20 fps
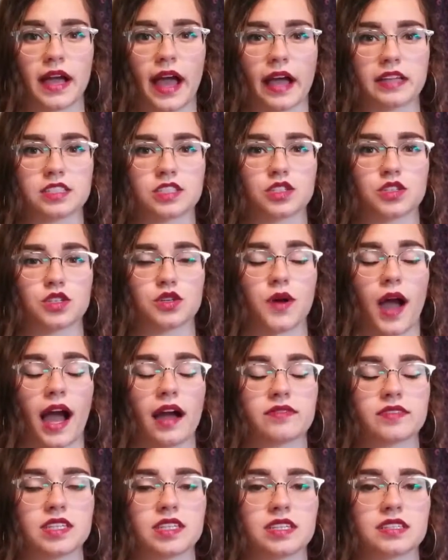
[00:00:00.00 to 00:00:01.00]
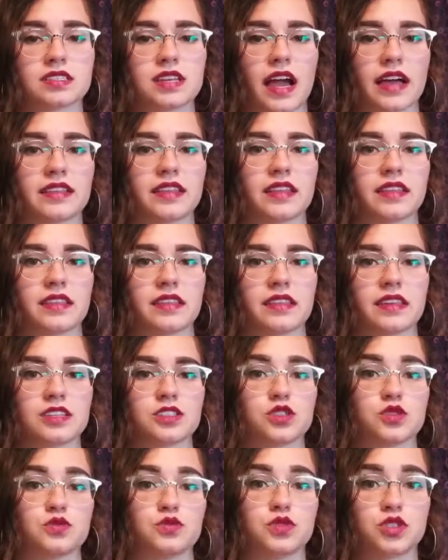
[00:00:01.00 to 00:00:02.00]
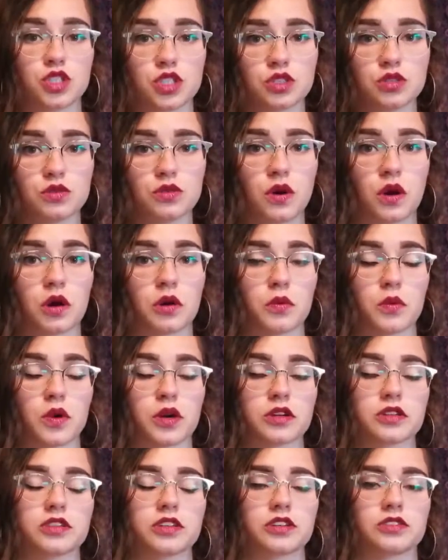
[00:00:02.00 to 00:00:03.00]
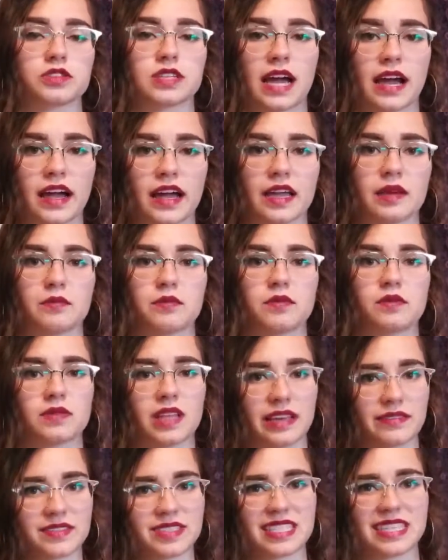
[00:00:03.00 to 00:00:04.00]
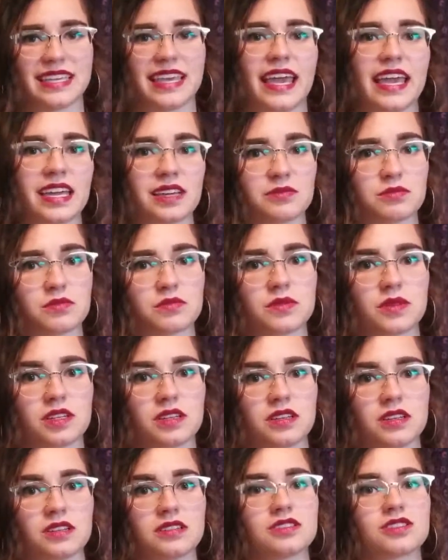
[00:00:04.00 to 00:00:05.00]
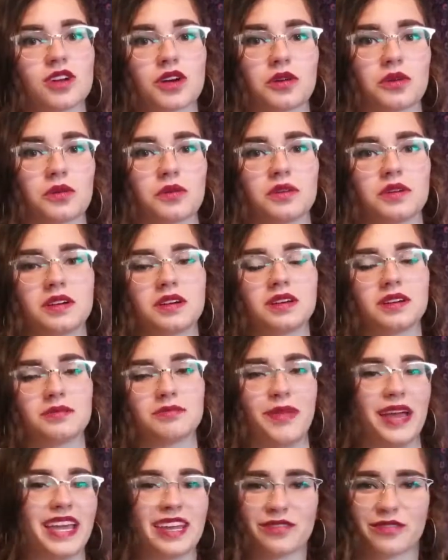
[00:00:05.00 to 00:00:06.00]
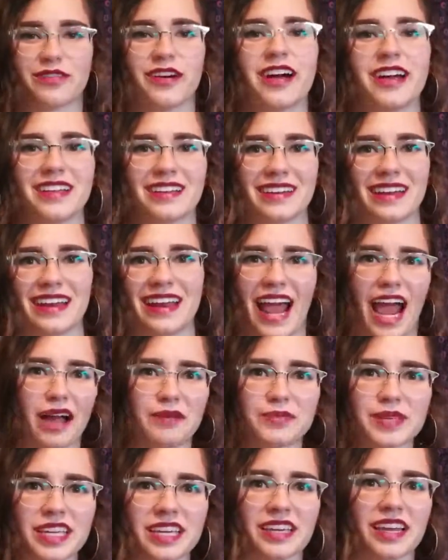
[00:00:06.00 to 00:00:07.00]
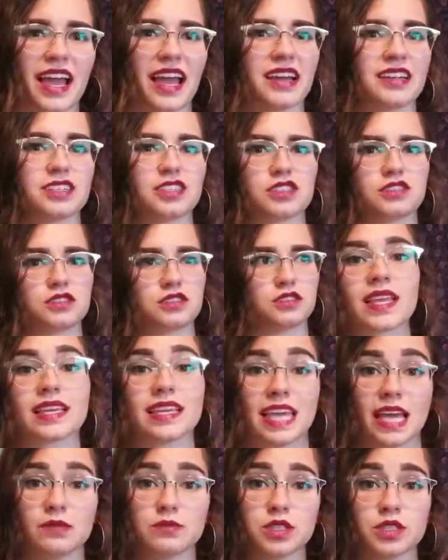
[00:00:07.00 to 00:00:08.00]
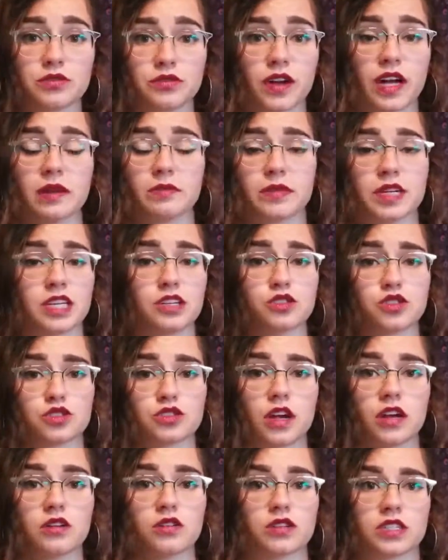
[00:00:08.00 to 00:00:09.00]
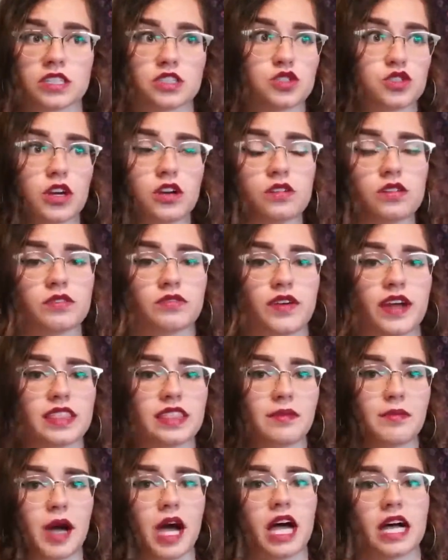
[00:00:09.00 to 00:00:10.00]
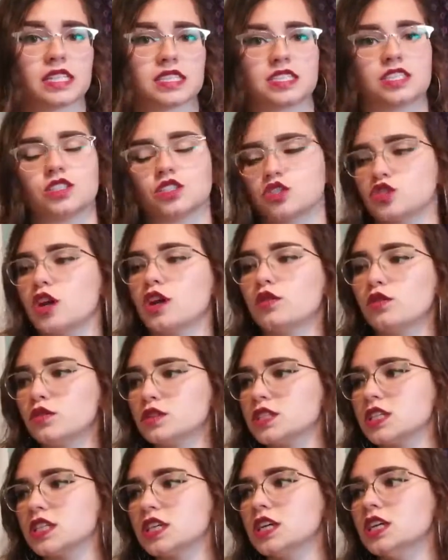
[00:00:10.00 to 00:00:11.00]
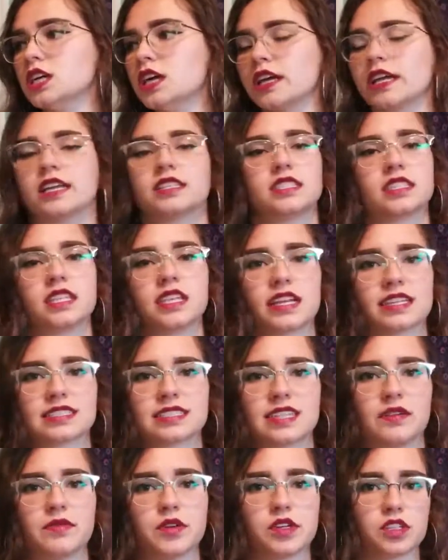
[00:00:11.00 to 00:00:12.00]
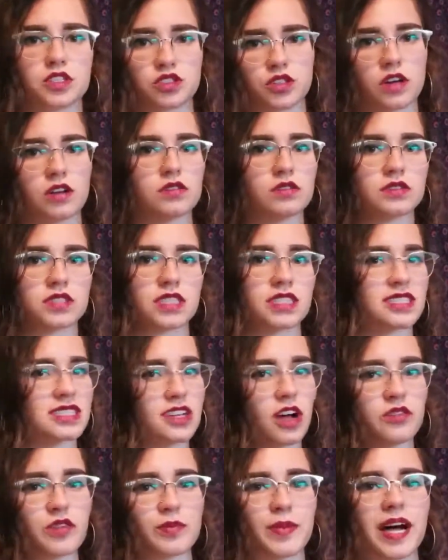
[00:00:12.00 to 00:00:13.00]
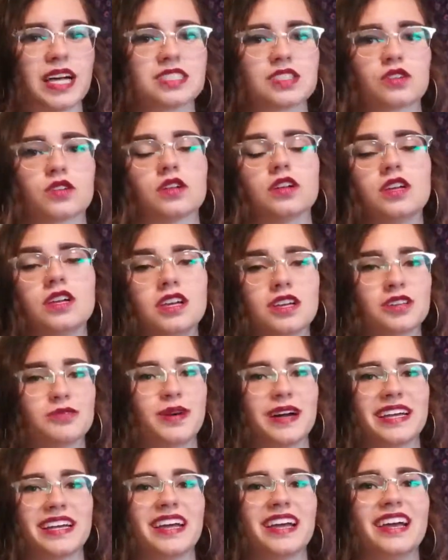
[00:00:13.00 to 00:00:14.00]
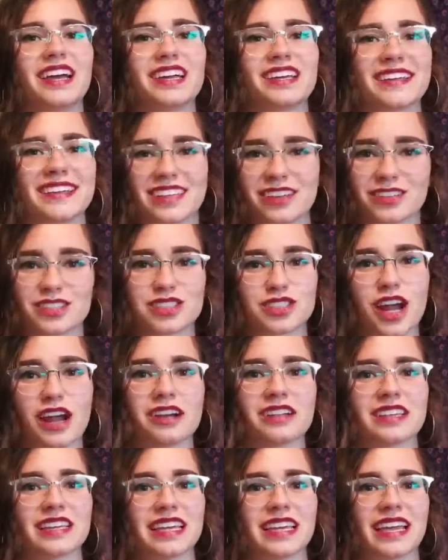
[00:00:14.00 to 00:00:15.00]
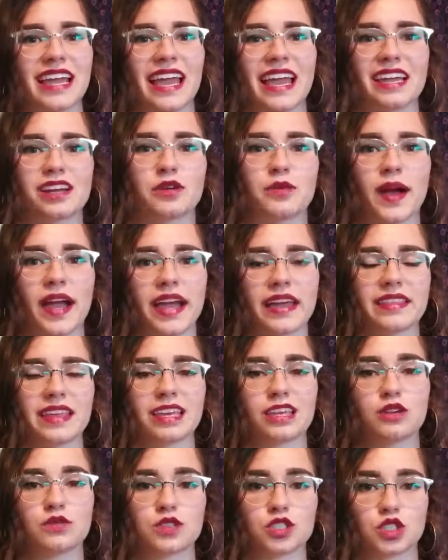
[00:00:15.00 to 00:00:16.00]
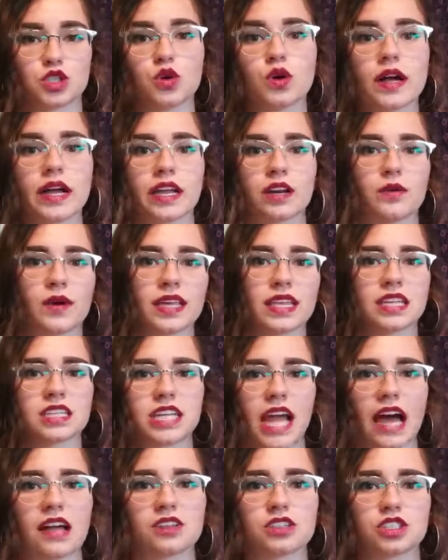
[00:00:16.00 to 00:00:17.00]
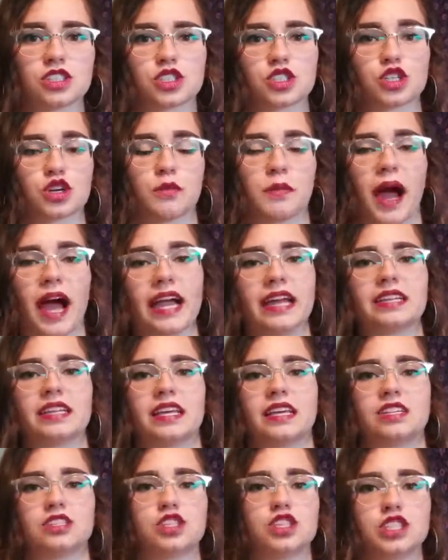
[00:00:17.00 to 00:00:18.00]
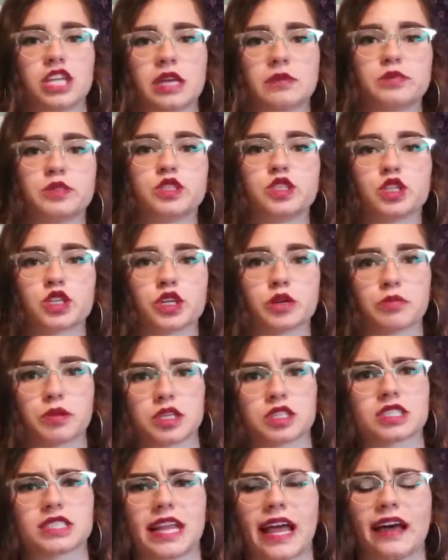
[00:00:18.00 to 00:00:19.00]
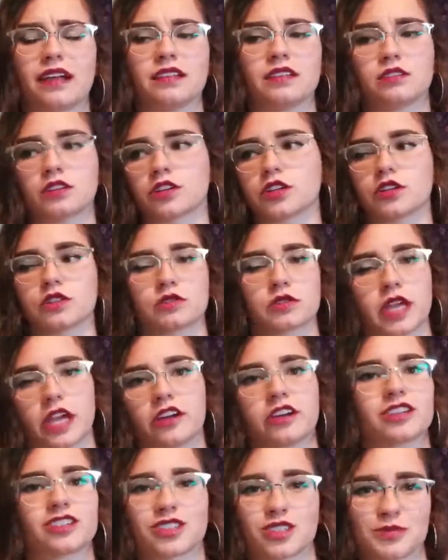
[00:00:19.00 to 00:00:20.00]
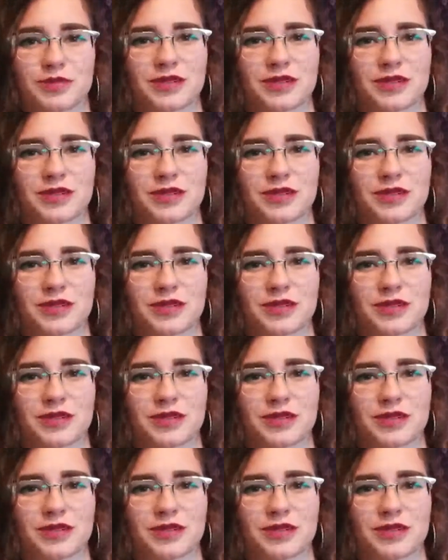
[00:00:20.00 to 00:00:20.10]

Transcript: And so you have to decide that the things you do are worth your time. Life is a game. So make it fun and happy and games are fun but you struggle you struggle to fight the boss you struggle to get to the next level you struggle to solve a puzzle but you're struggling in a way that you enjoy, in a way that challenges your mind and shapes your personality or your character's